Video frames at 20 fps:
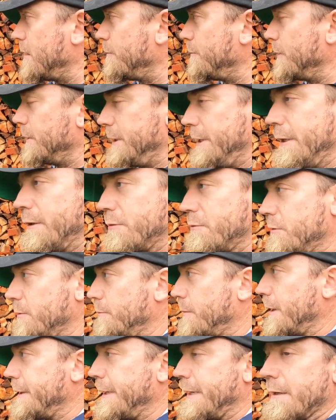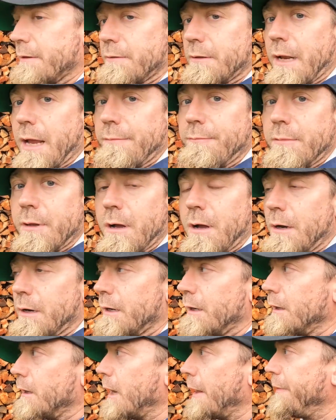but here's some ideas that I've done,
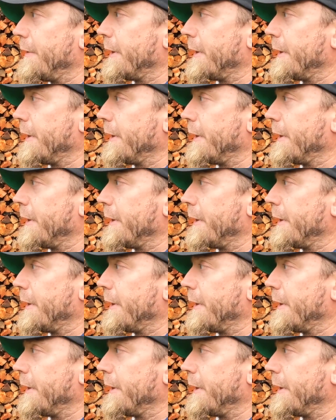and I